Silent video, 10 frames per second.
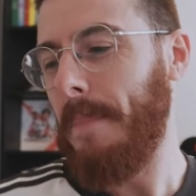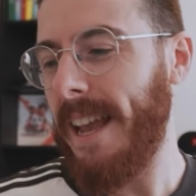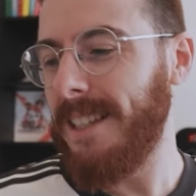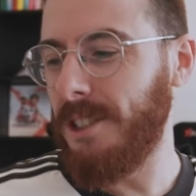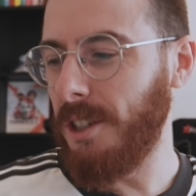
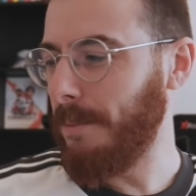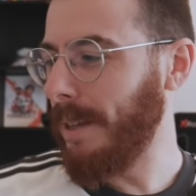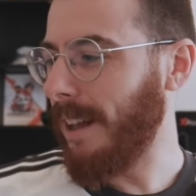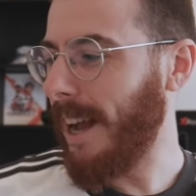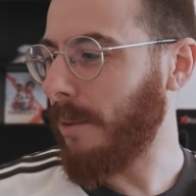Bez, you could
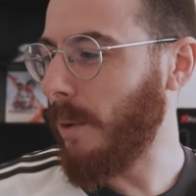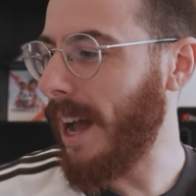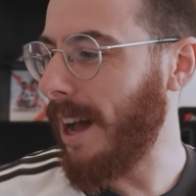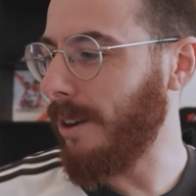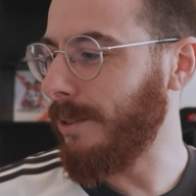be like,
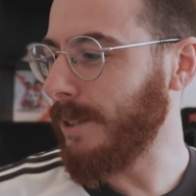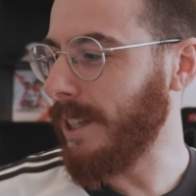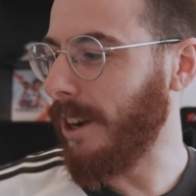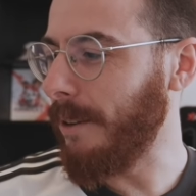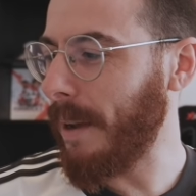well,
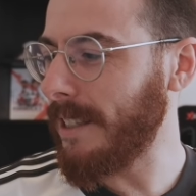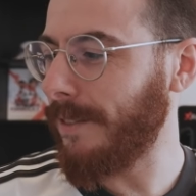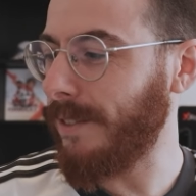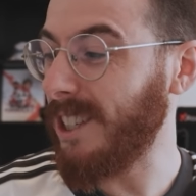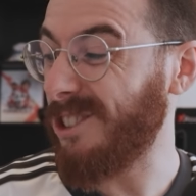you know, Bez
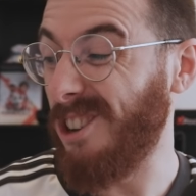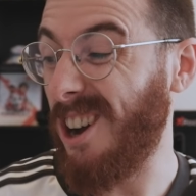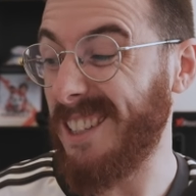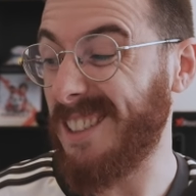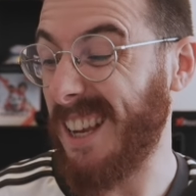has finished
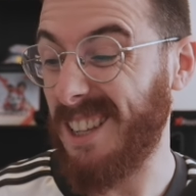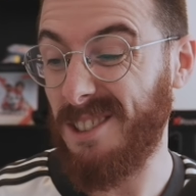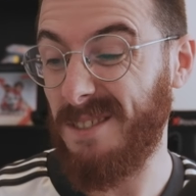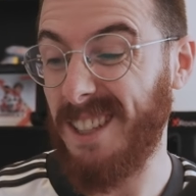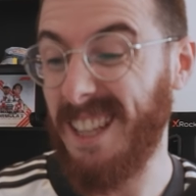nine
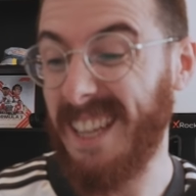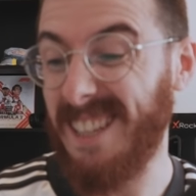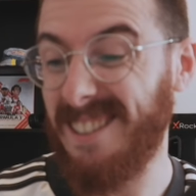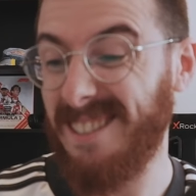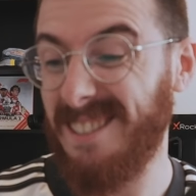seconds off the
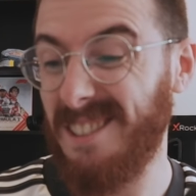lead.